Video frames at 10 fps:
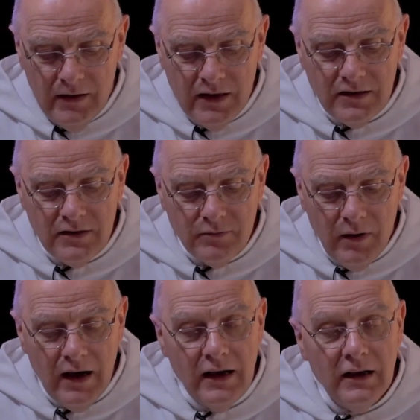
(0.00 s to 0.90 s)
That's just
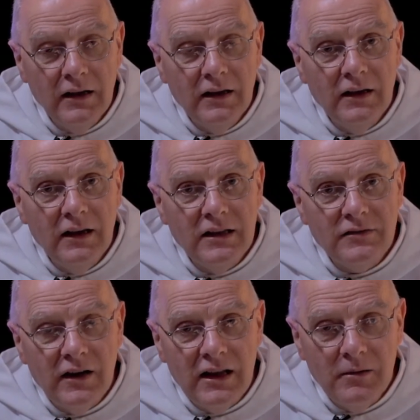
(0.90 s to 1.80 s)
why it's
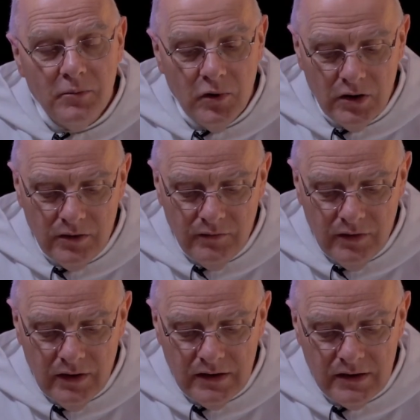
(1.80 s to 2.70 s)
very important
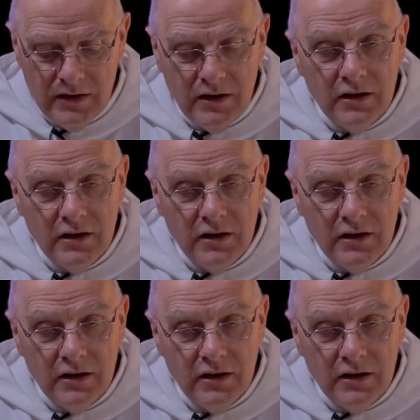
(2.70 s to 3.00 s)
for us